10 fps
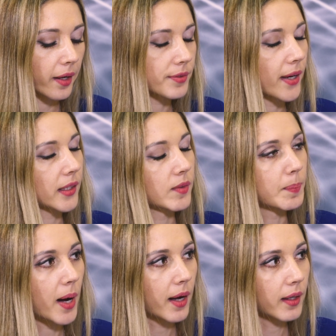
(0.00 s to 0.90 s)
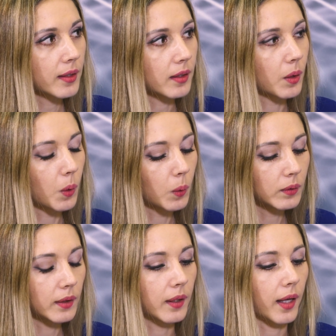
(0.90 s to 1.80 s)
Effectively buying and
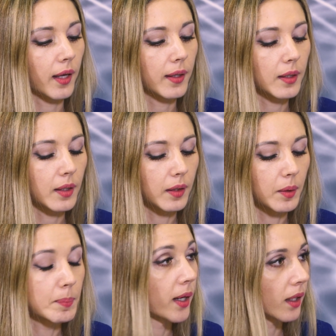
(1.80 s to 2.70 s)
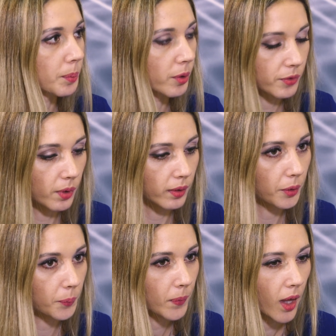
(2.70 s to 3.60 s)
holding a market
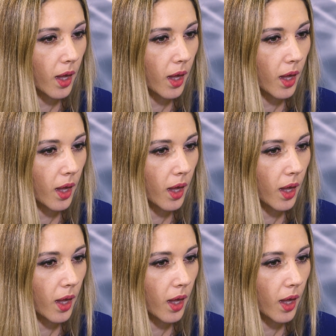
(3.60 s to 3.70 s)
portfolio.